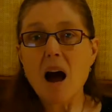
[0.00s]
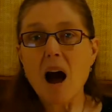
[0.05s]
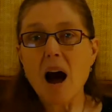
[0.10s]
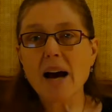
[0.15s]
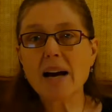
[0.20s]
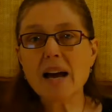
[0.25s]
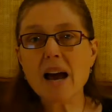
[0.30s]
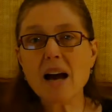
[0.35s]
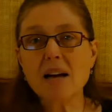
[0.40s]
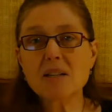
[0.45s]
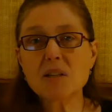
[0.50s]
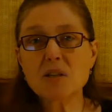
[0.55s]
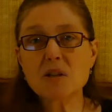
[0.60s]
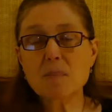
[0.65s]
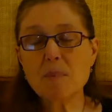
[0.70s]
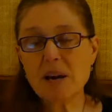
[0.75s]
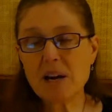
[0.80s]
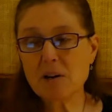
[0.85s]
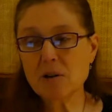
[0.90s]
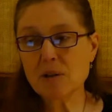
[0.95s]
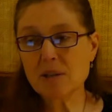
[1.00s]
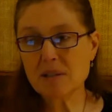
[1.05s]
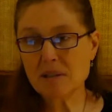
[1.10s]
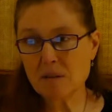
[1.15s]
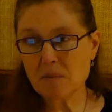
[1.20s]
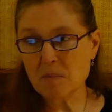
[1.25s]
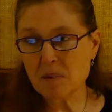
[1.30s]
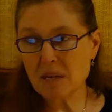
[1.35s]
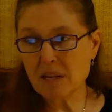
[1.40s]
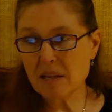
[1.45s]
I ask the parents
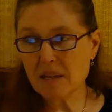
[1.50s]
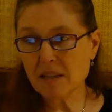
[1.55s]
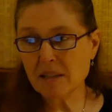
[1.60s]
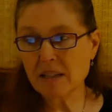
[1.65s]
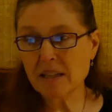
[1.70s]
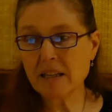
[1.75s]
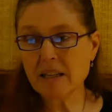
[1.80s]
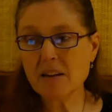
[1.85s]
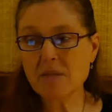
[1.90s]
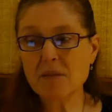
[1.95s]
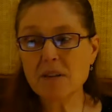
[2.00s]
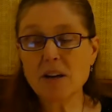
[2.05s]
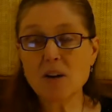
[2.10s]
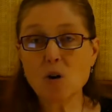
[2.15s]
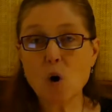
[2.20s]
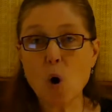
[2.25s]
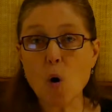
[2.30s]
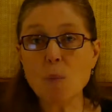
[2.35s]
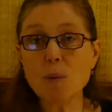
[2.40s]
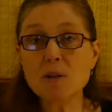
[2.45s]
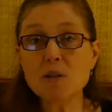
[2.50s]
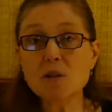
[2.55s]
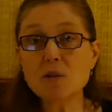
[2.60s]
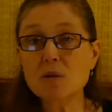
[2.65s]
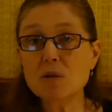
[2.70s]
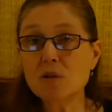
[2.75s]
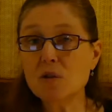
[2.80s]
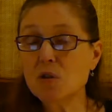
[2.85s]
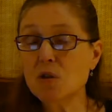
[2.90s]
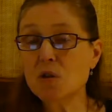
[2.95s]
immediately if they are open to
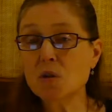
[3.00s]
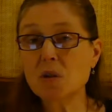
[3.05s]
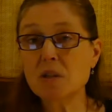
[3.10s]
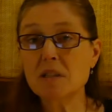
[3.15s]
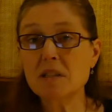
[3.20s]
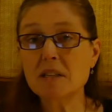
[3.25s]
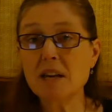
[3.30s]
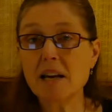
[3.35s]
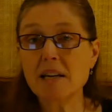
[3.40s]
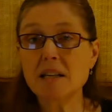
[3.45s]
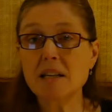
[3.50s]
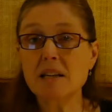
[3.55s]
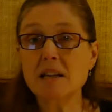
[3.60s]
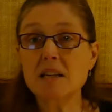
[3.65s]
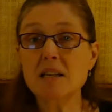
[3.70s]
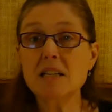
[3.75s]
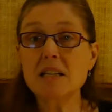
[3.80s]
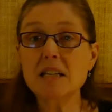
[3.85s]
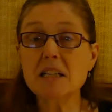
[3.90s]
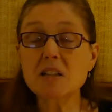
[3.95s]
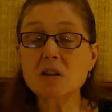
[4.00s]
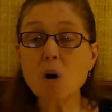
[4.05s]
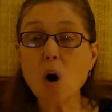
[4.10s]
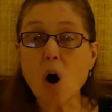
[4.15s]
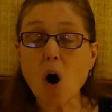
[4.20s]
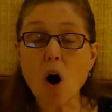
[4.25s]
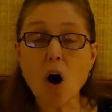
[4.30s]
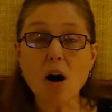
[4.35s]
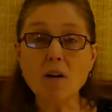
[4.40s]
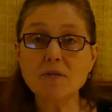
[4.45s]
the student taking a year
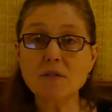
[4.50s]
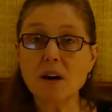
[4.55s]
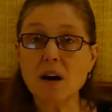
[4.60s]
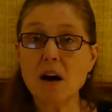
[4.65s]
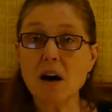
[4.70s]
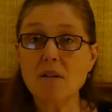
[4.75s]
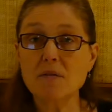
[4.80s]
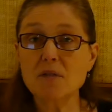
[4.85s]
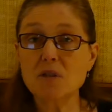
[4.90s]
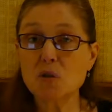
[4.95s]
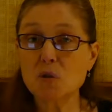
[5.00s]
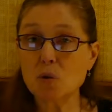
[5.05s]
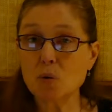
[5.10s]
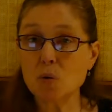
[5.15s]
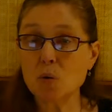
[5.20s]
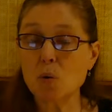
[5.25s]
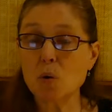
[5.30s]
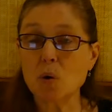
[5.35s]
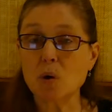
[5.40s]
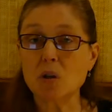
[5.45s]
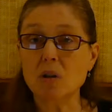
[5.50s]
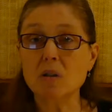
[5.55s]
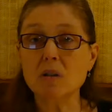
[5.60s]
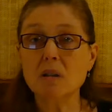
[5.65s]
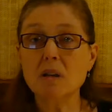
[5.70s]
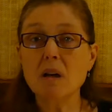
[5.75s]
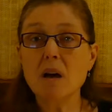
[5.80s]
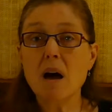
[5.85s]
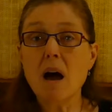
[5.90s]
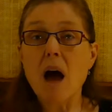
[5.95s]
off of school
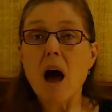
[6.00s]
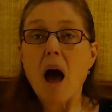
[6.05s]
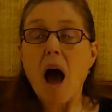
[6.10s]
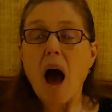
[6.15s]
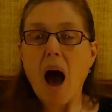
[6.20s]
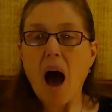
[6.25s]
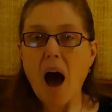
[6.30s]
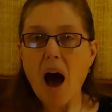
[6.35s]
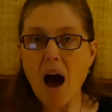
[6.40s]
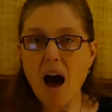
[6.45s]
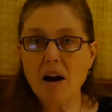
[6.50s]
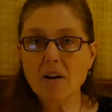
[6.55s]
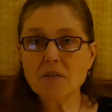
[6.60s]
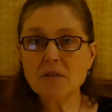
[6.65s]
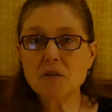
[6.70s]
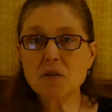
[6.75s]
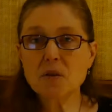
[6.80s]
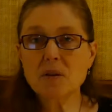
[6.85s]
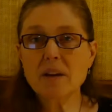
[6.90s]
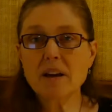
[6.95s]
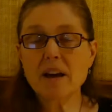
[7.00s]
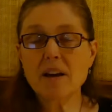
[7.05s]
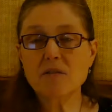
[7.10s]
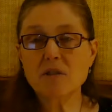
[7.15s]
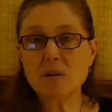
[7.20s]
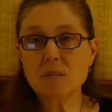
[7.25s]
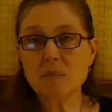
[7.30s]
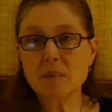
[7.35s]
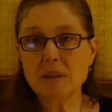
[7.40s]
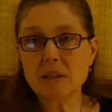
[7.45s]
after they have
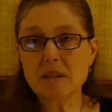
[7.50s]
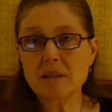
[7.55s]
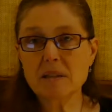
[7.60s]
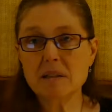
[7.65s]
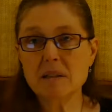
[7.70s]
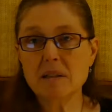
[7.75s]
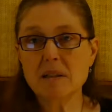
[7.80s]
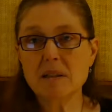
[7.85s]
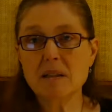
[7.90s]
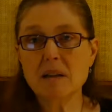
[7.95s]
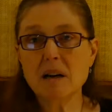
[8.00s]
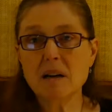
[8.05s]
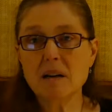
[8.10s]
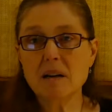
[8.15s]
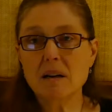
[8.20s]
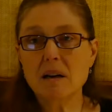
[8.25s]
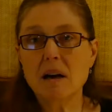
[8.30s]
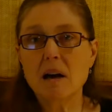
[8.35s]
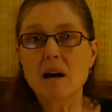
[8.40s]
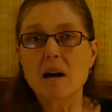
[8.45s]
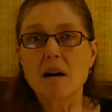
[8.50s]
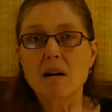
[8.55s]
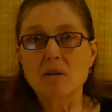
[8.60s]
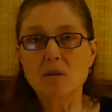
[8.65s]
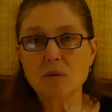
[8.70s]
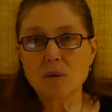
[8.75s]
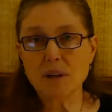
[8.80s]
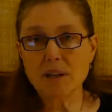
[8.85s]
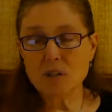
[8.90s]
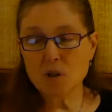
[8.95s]
completed
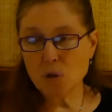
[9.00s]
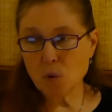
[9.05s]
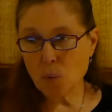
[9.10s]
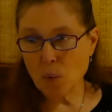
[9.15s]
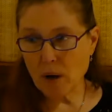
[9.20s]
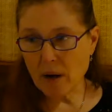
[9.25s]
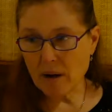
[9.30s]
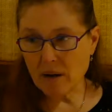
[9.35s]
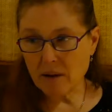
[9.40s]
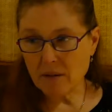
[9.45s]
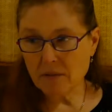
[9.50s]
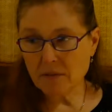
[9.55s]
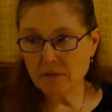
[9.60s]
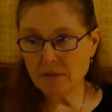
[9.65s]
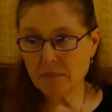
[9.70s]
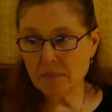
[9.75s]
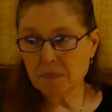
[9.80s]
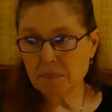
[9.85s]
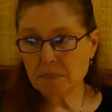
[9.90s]
grade 12.